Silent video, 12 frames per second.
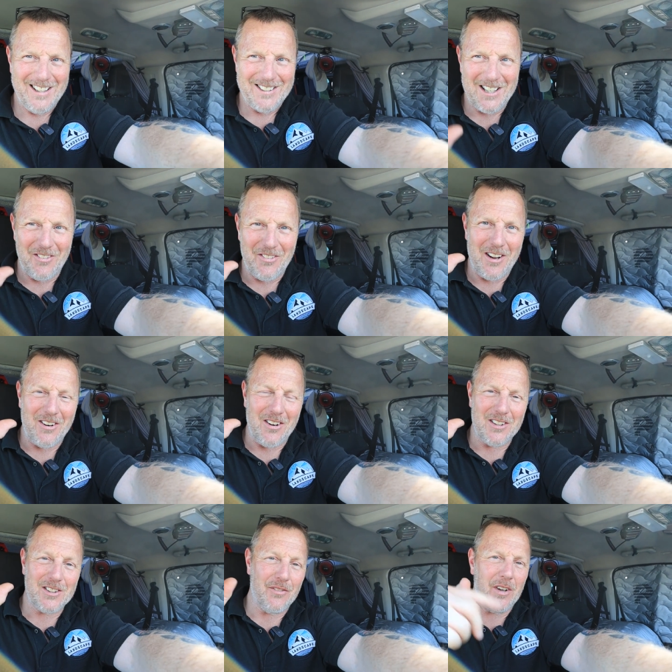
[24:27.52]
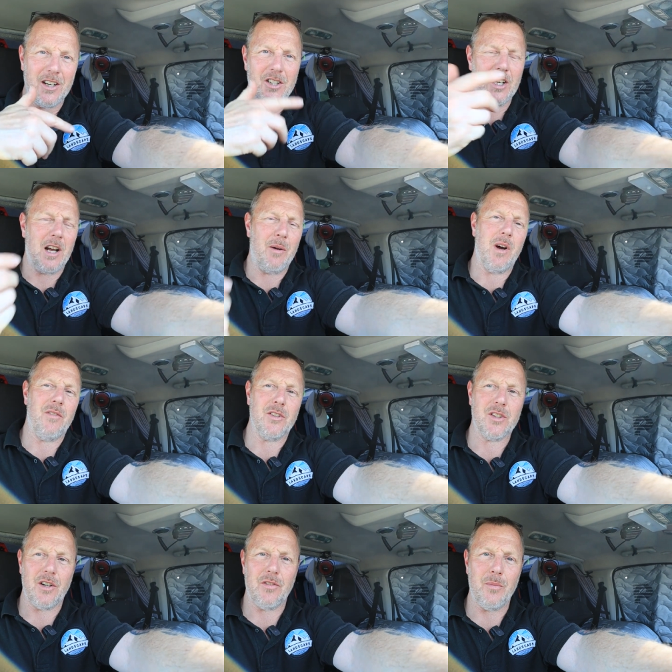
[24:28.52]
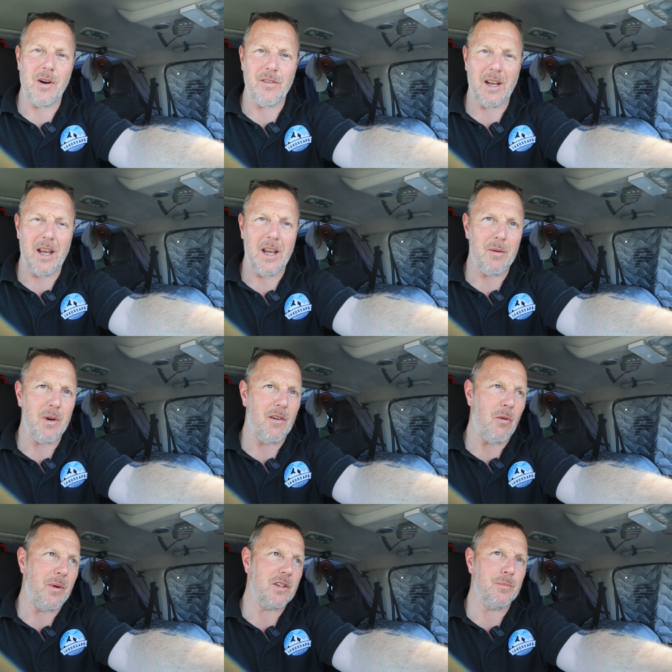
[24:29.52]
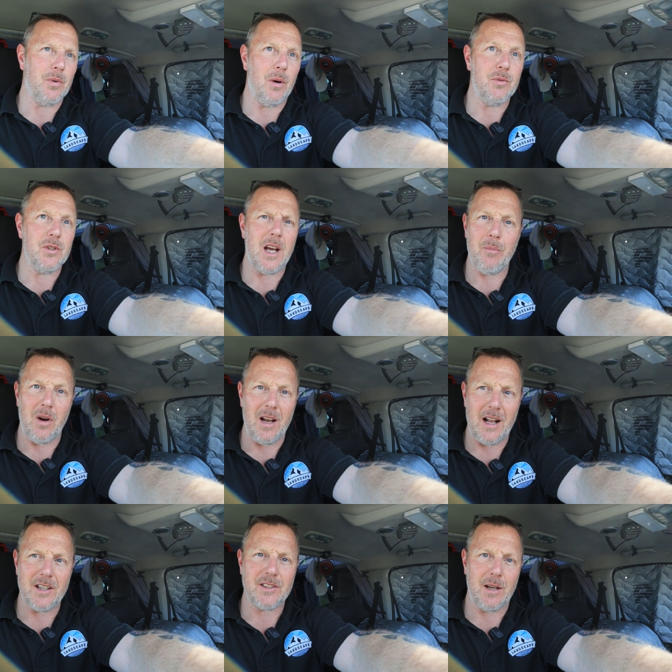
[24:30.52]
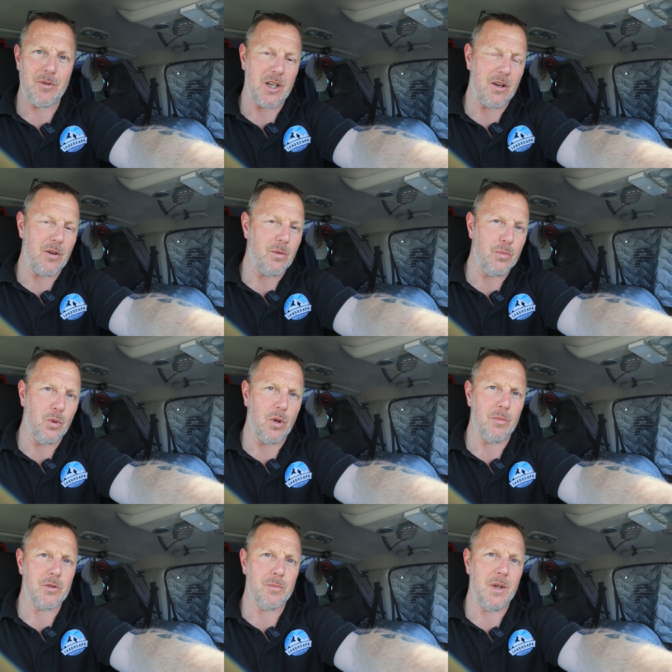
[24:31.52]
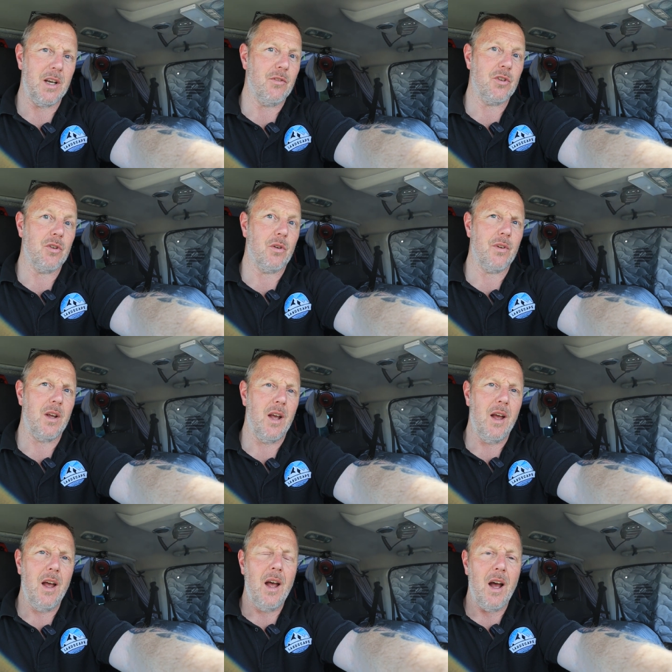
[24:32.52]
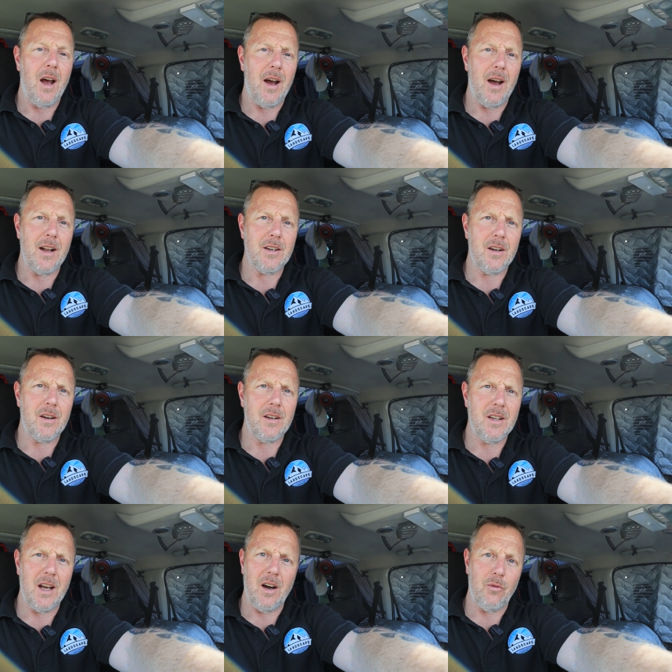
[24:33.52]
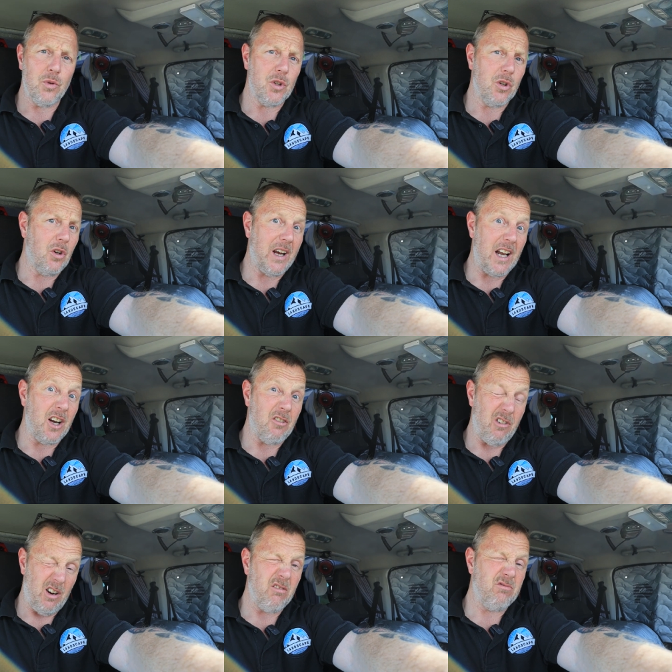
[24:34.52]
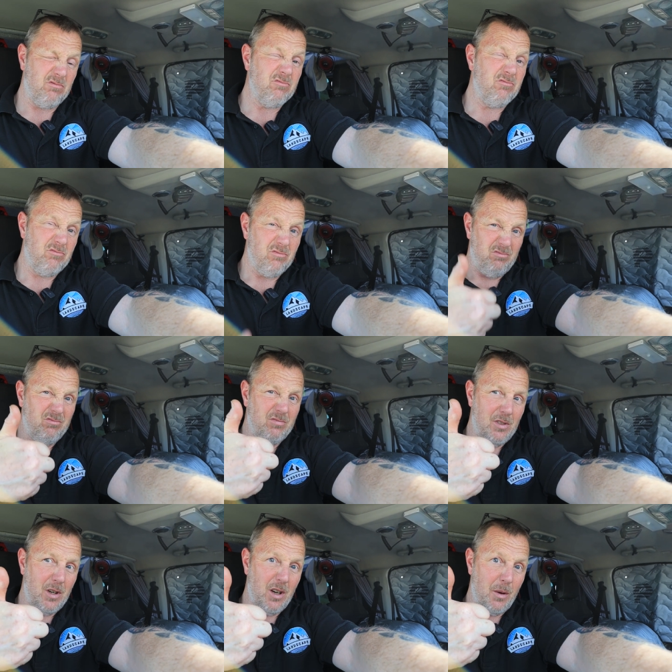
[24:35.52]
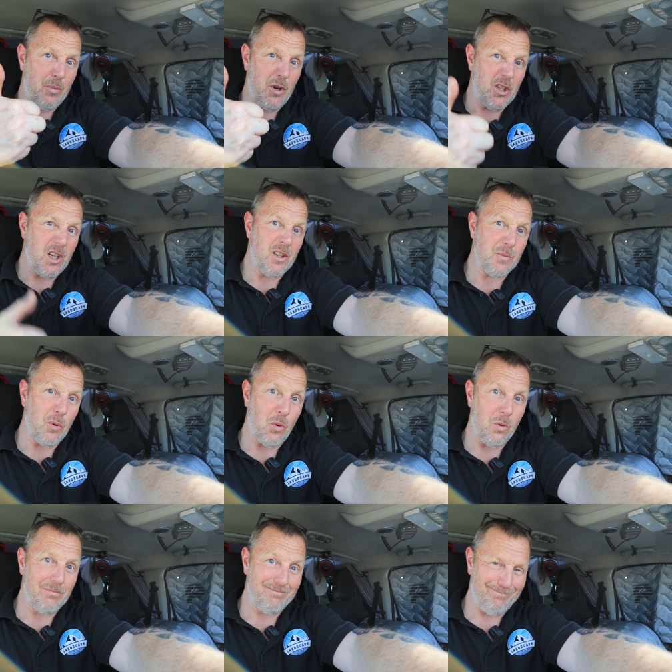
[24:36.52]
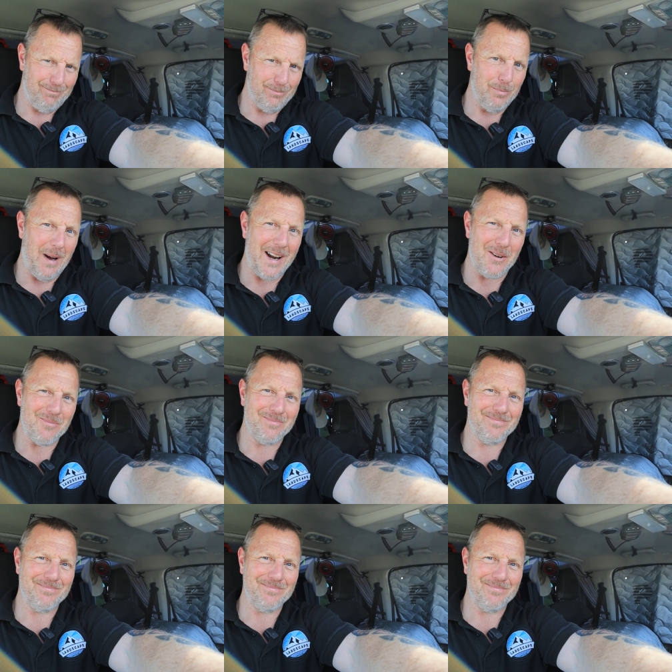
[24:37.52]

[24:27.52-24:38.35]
Ciao for now, guys. Don't forget to check out my other stuff, my other gear, my other bits and bobs, and my landscape channel, Paul Compton PD Photography. And yeah, I've also got a calendar out. Appreciate the support. Bye now.